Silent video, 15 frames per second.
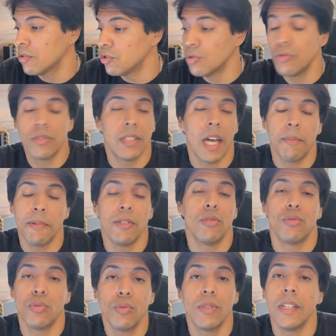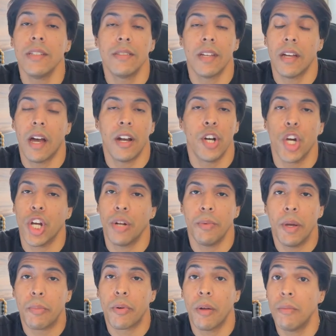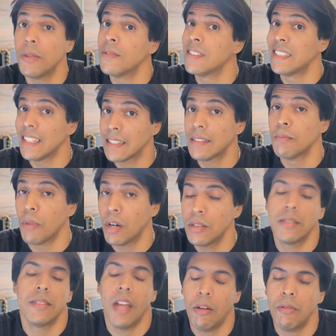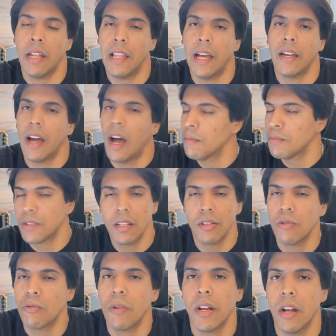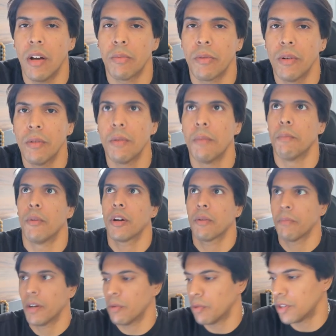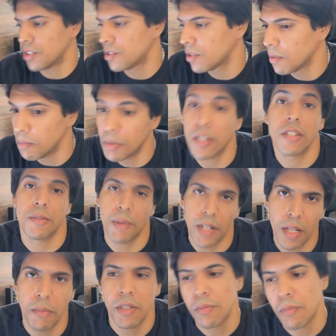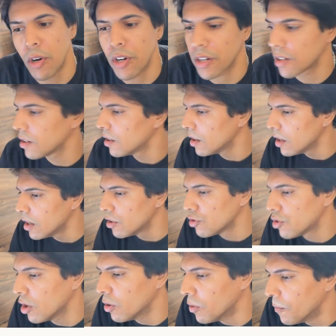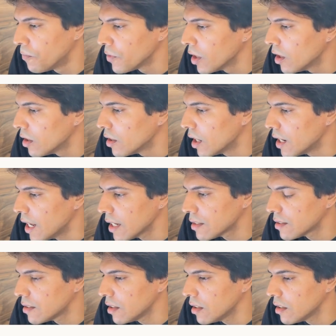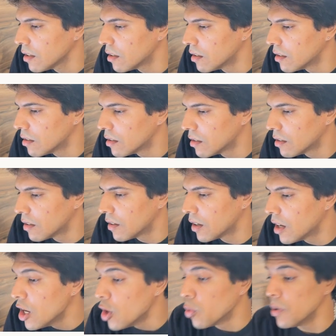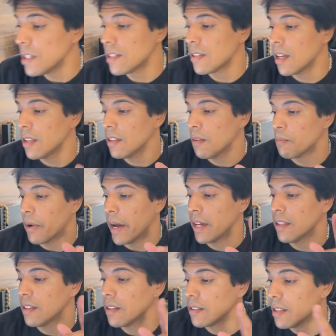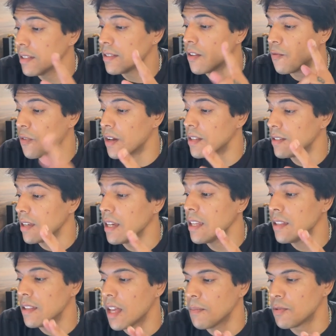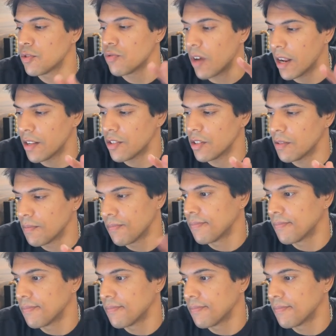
You tap into two things that are not gonna be a problem 6 months down the line. I'm telling you right now, bro. Mark my words, because my name is Mark. So the next thing, we stand by this defense in-depth strategy,